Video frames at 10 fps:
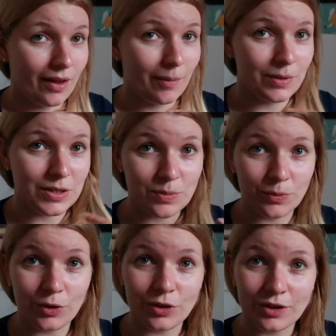a bit
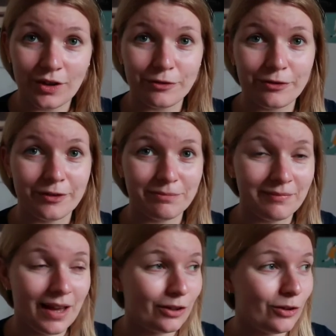more of
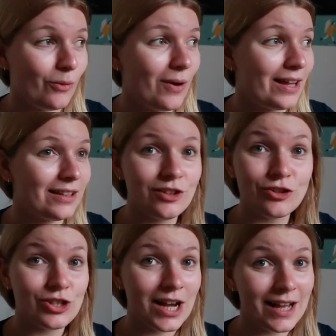an
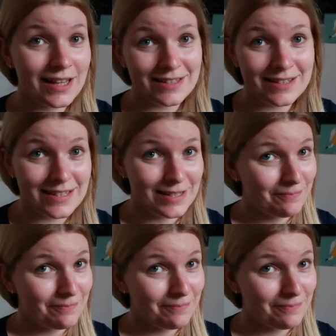energized